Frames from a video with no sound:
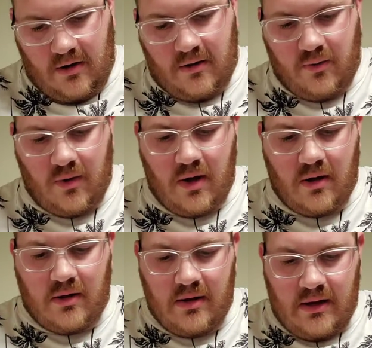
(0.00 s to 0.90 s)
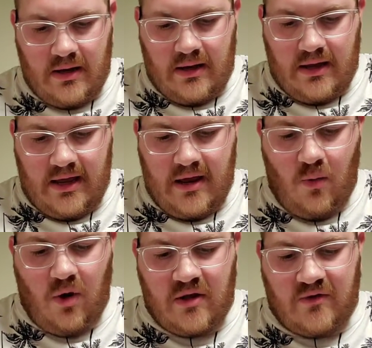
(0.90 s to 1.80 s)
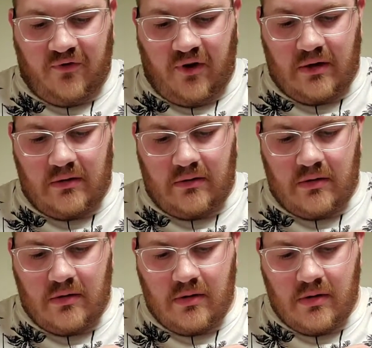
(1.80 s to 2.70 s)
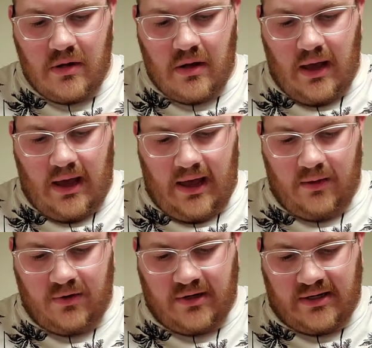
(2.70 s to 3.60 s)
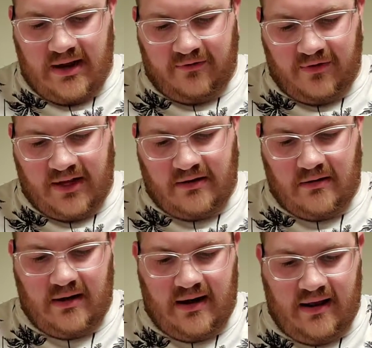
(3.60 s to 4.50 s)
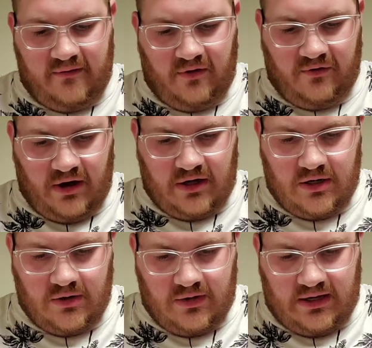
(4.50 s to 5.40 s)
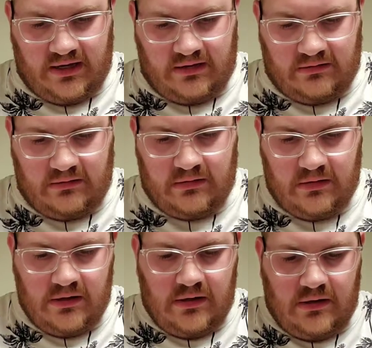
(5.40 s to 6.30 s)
You know, well, it was fun. I would definitely never fucking do it again.